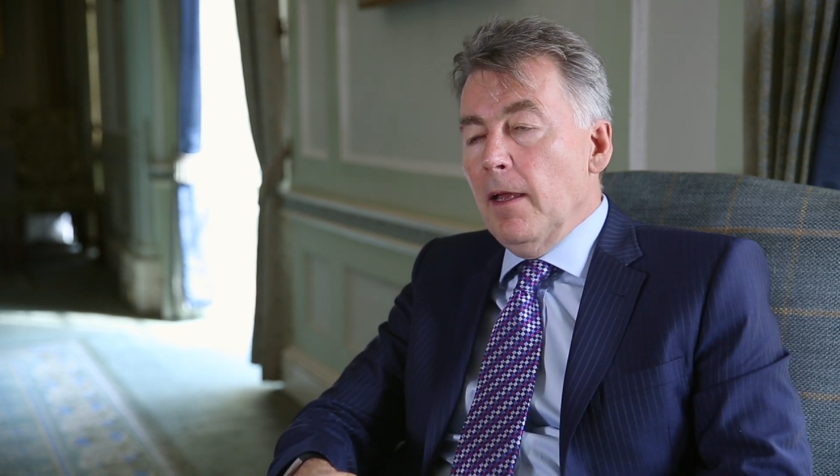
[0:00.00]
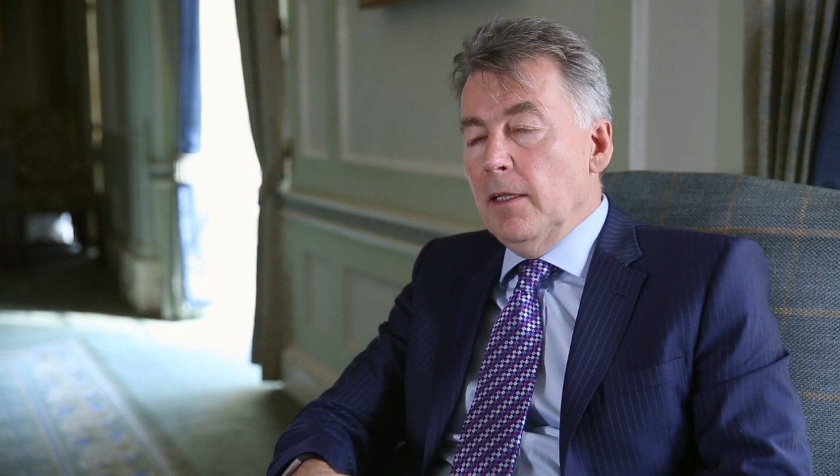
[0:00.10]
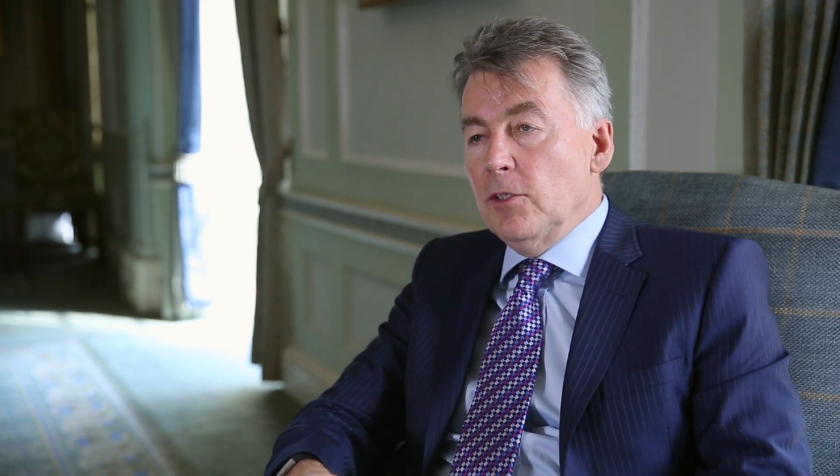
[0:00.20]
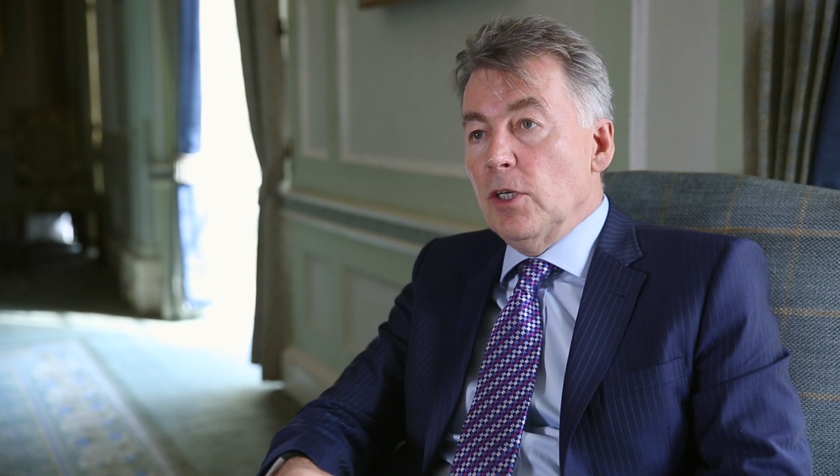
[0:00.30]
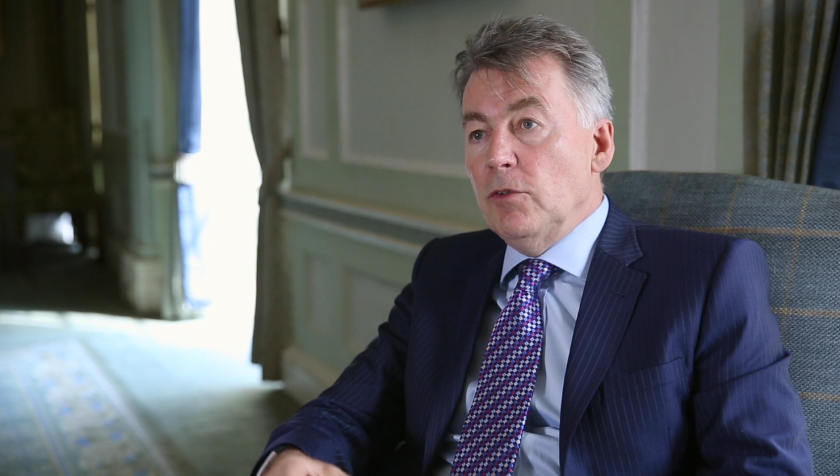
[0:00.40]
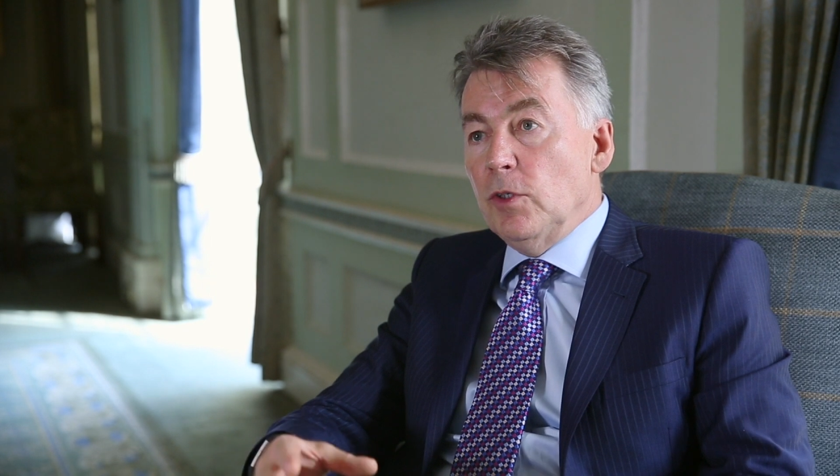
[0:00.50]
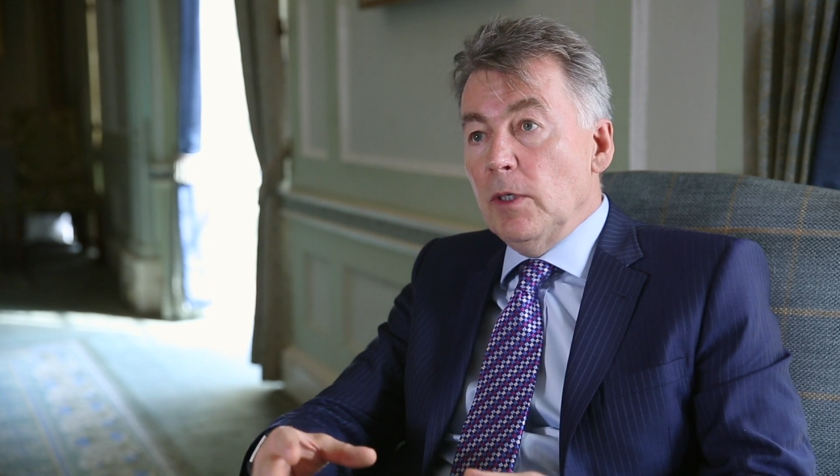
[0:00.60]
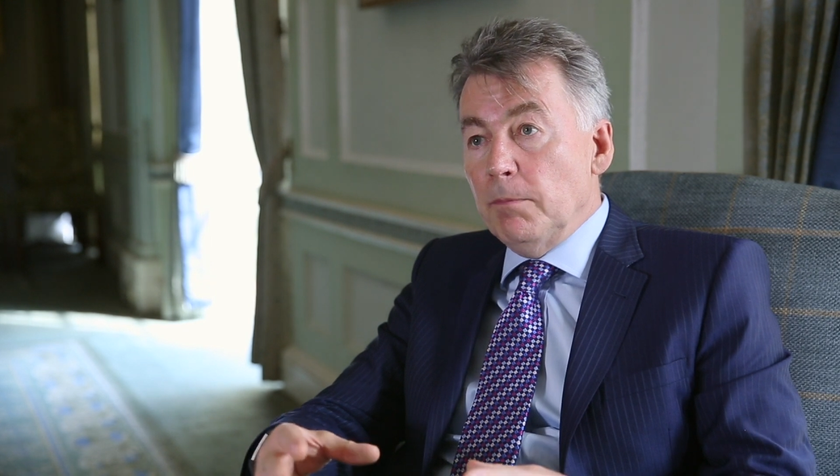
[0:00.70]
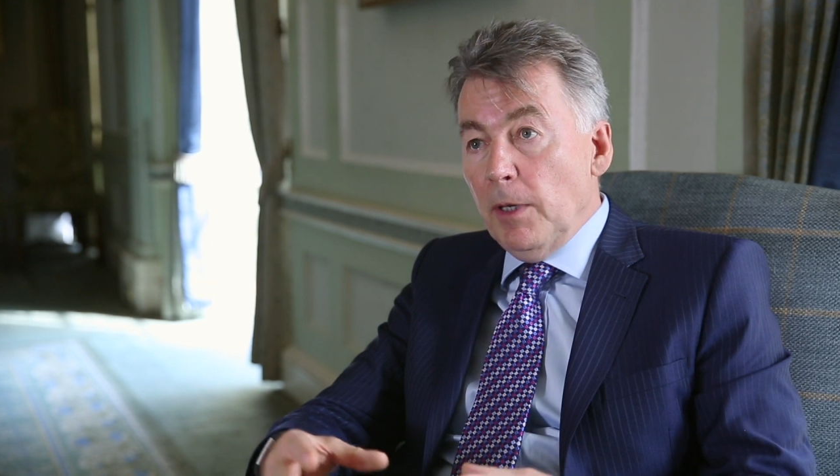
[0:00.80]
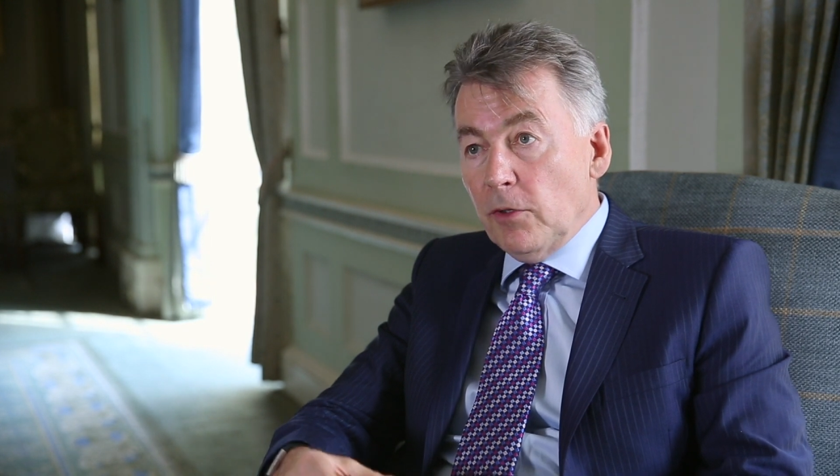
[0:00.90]
and so
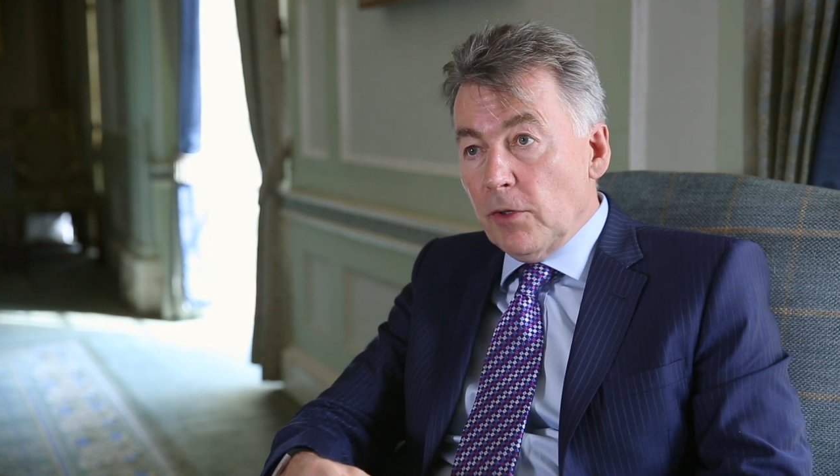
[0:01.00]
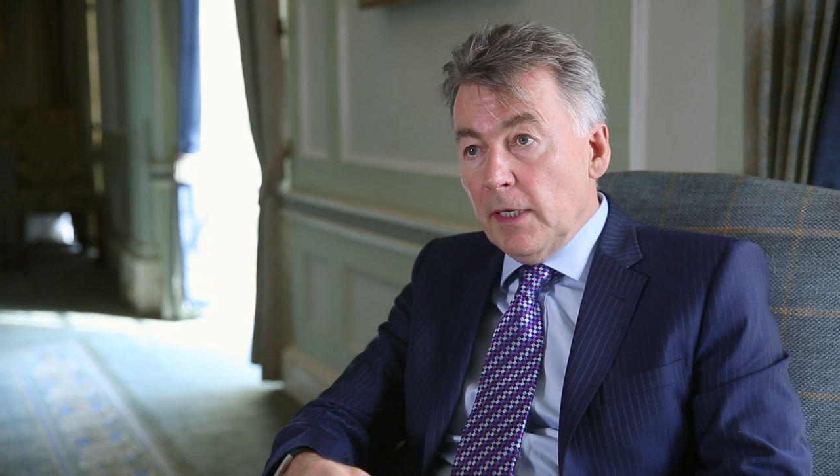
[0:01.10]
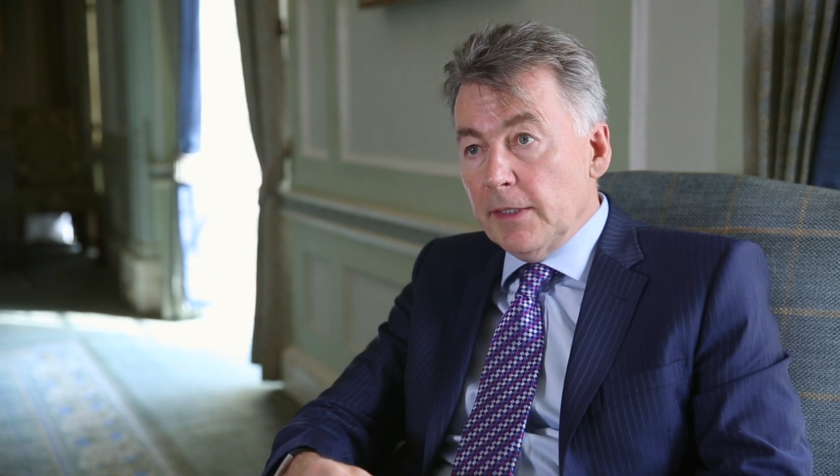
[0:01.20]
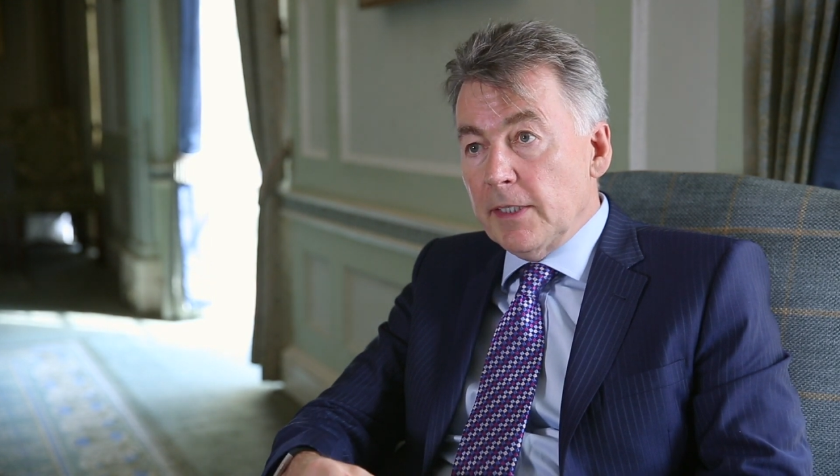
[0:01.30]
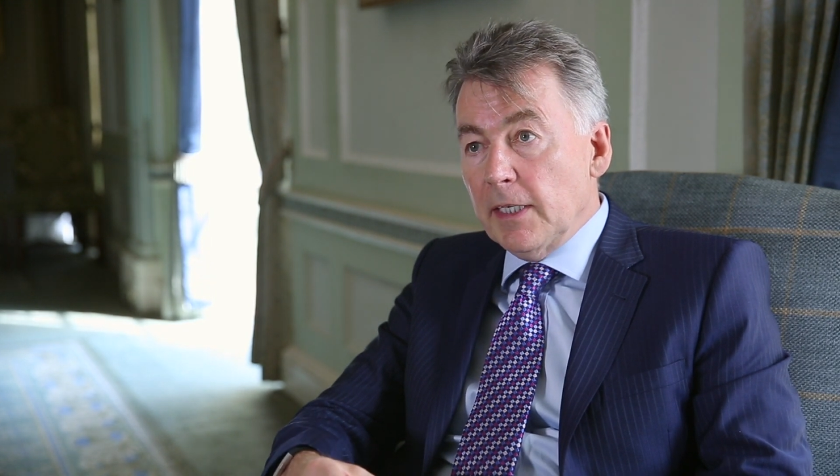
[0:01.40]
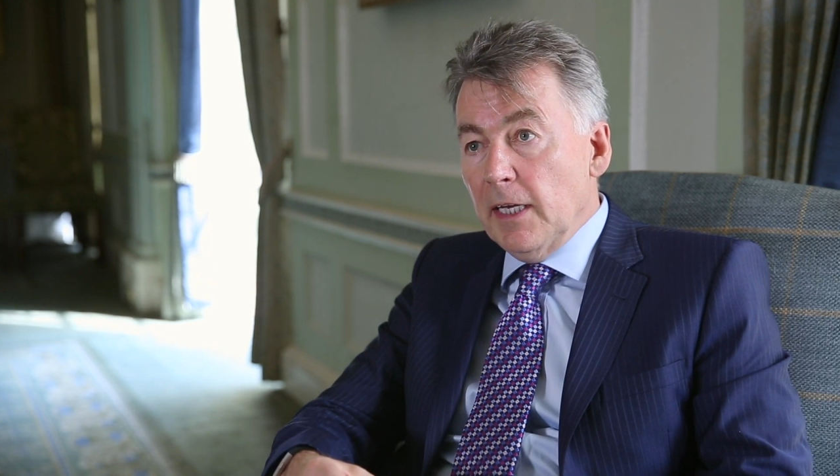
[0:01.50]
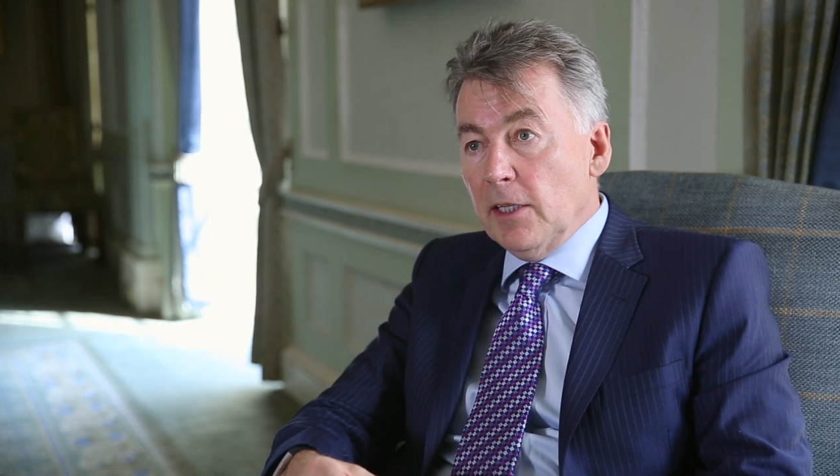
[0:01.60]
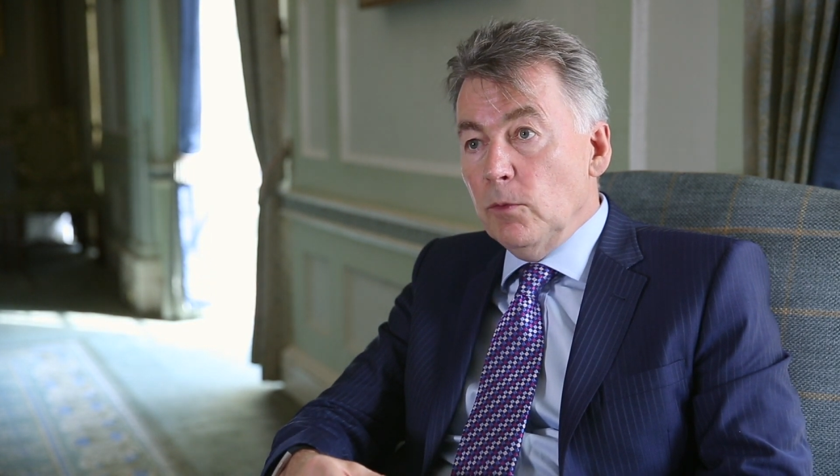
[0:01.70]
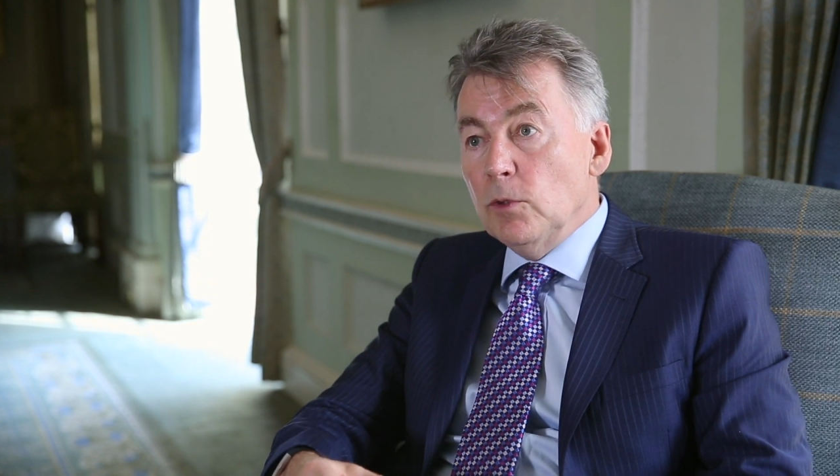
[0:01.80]
doing both eyes together